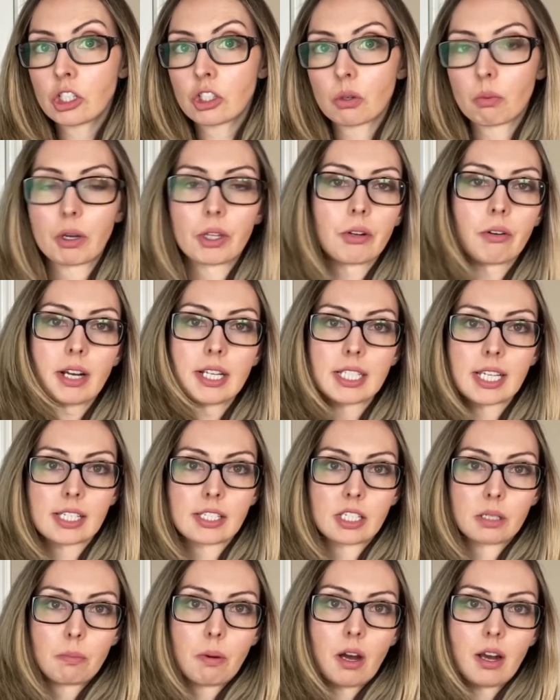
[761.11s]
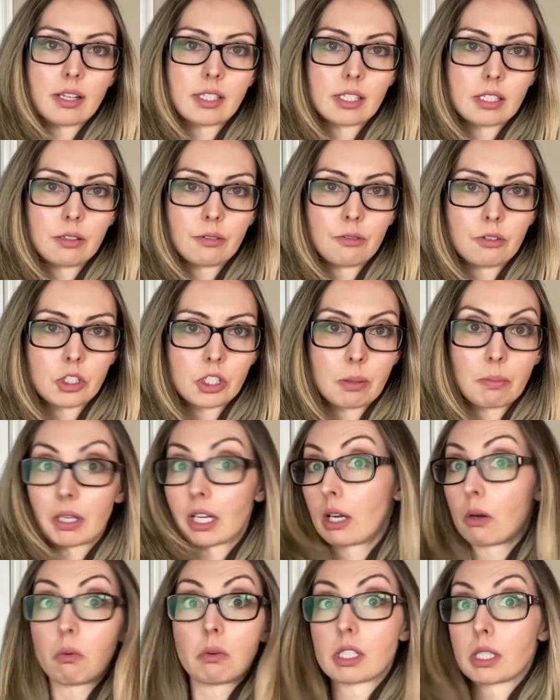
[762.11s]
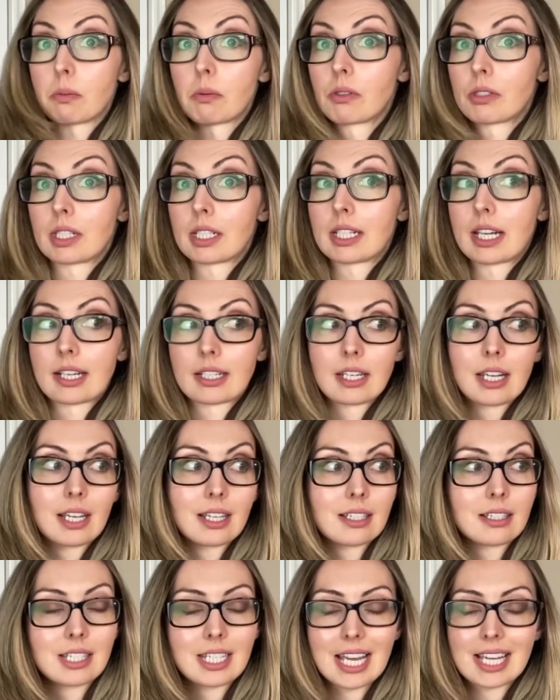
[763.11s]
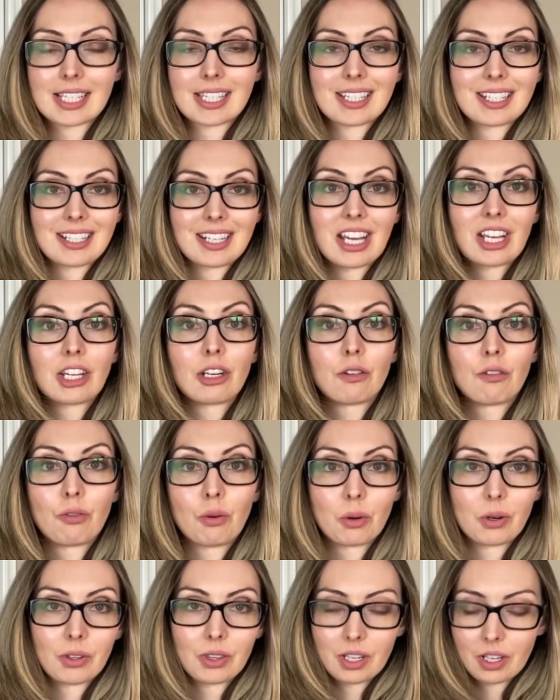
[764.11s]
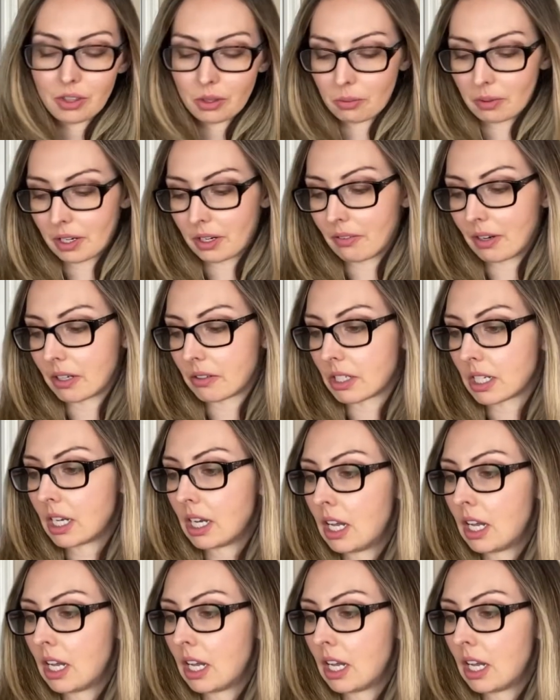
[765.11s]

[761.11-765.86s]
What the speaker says: or whether I tested positive for something I was supposed to test negative for, or the other way around.